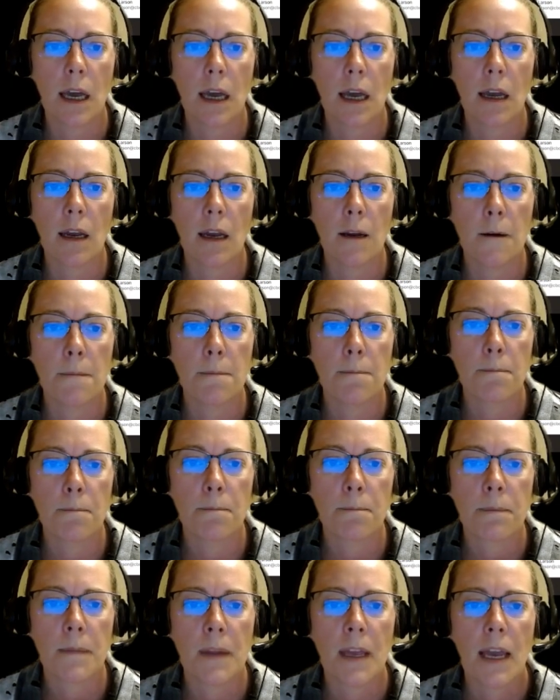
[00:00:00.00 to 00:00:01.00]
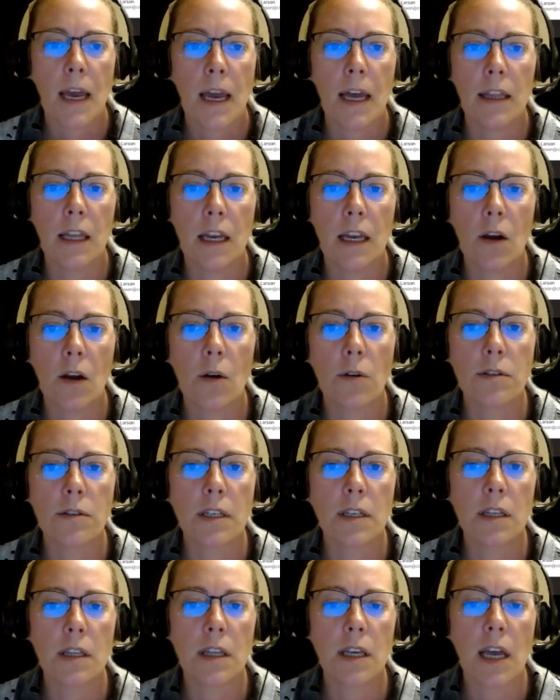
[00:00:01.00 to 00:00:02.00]
Okay. And then it goes
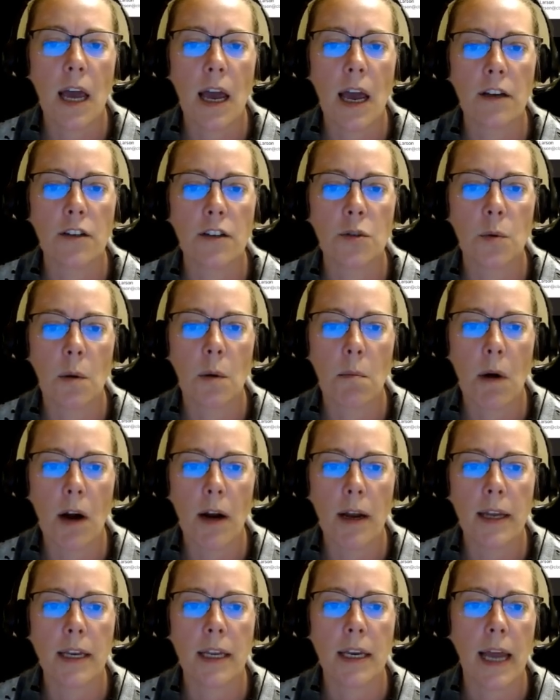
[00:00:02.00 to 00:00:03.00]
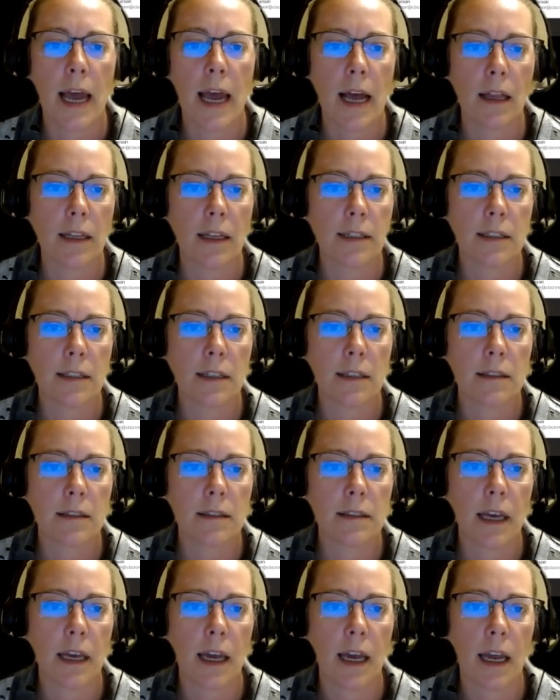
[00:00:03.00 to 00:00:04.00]
into the actual market
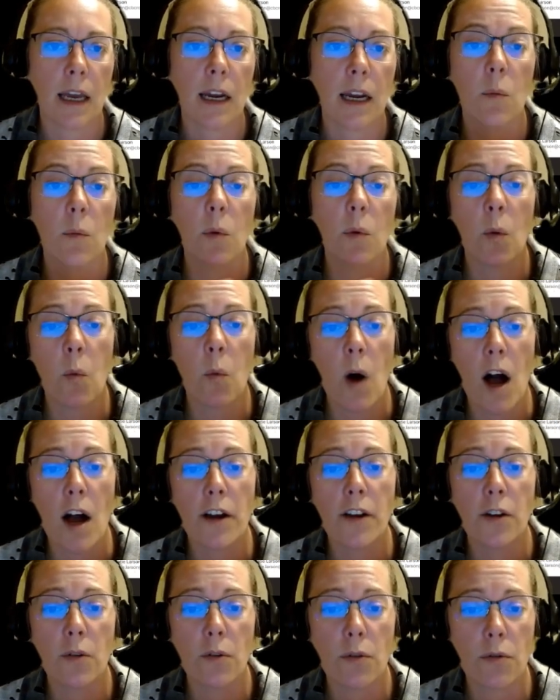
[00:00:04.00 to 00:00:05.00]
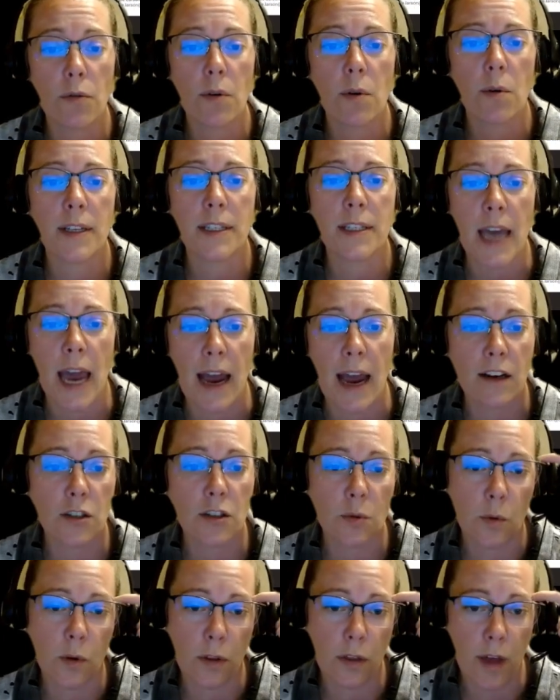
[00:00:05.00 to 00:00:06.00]
analysis. Okay. And it will walk you through its
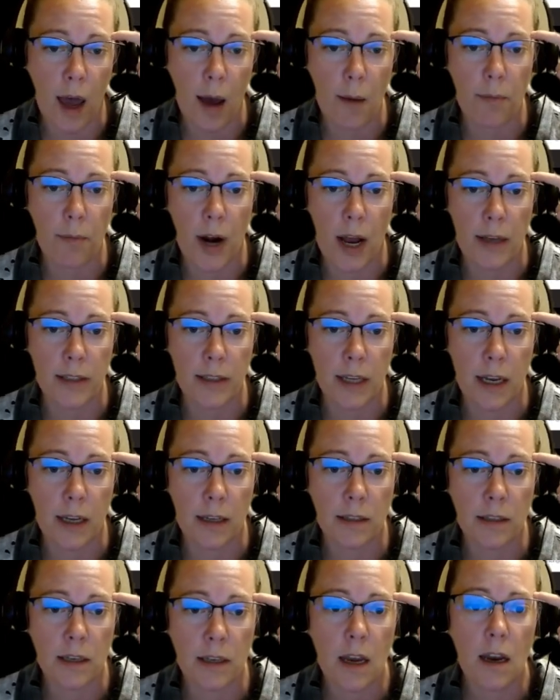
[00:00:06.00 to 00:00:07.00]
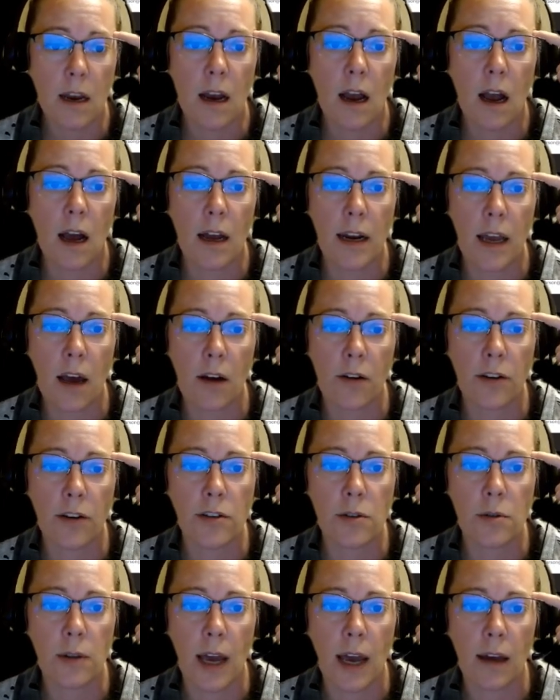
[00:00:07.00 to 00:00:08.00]
actual thought process on how to
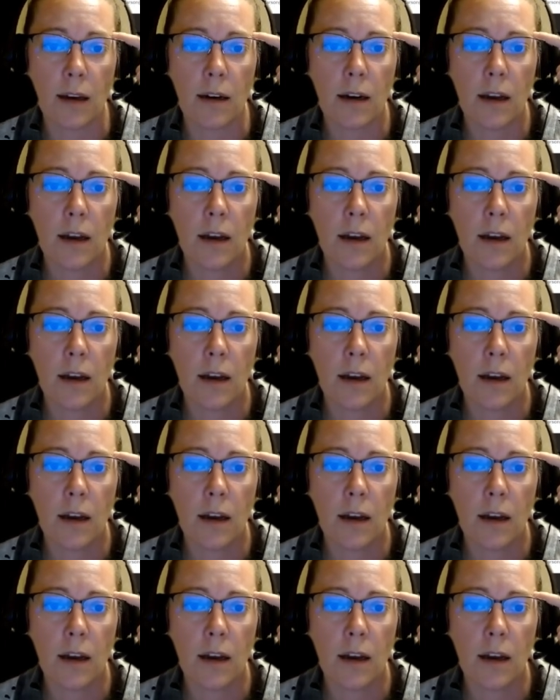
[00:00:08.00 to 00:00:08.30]
do that.